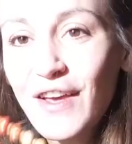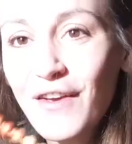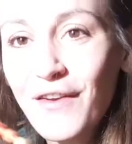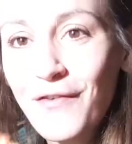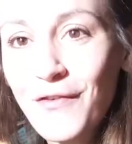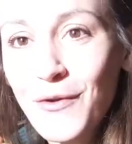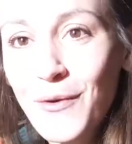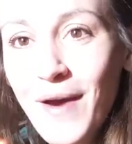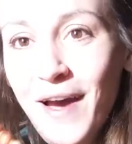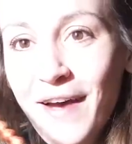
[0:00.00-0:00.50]

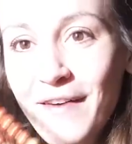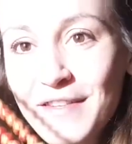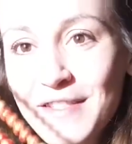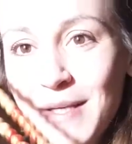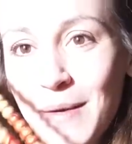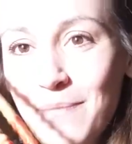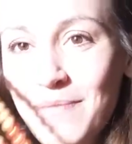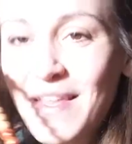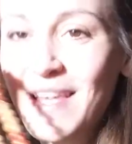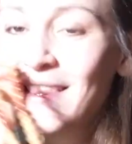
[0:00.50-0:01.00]
If you have
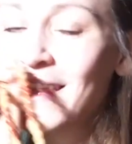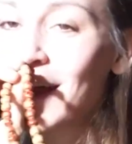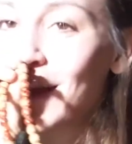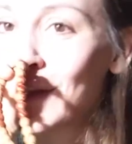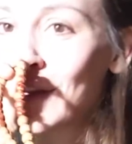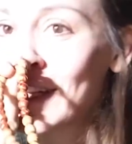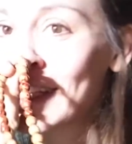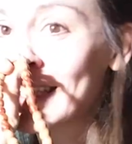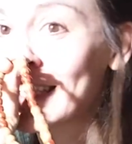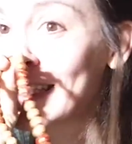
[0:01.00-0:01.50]
something that
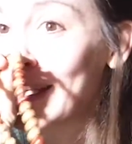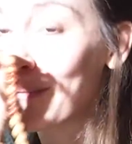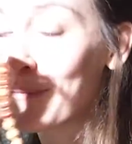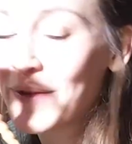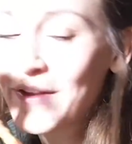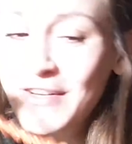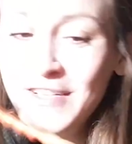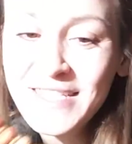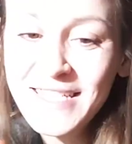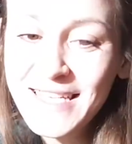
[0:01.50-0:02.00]
looks
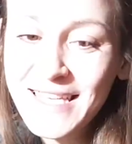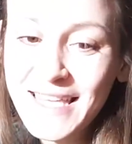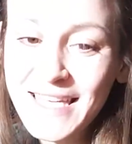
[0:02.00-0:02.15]
similar to